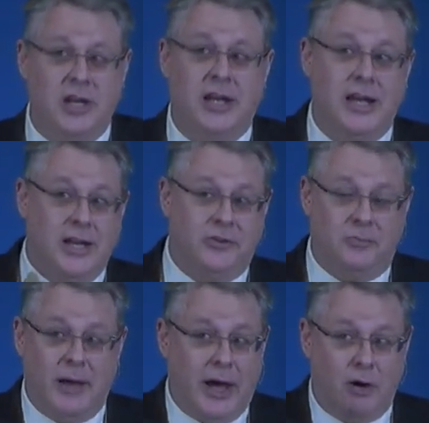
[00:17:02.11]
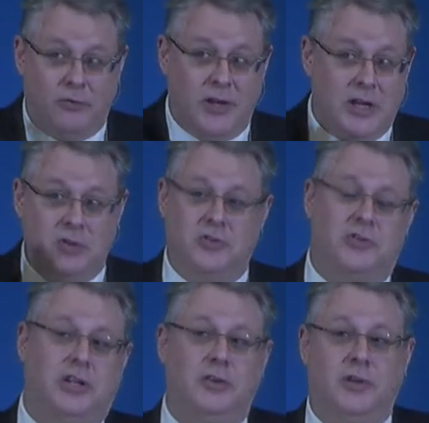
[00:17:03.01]
It doesn't matter if he uses
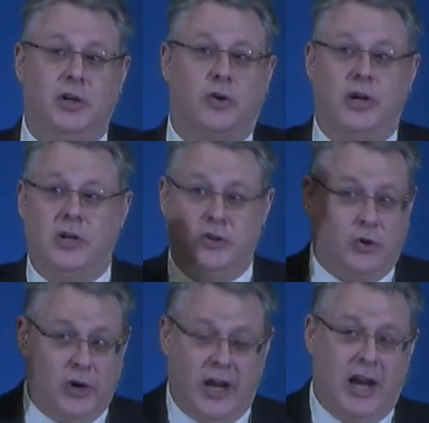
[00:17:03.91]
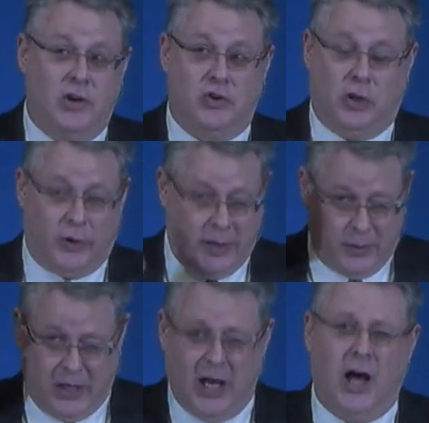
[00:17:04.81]
a living creature or an angel or
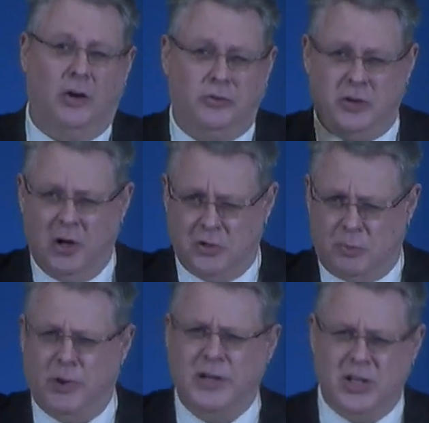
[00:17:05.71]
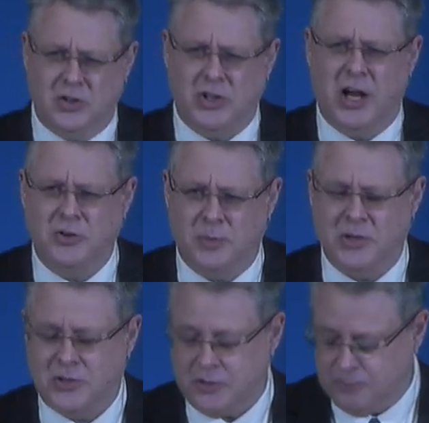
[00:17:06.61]
anything else to bring these
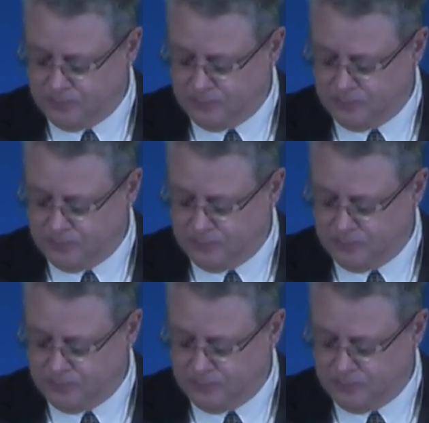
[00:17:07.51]
judgments.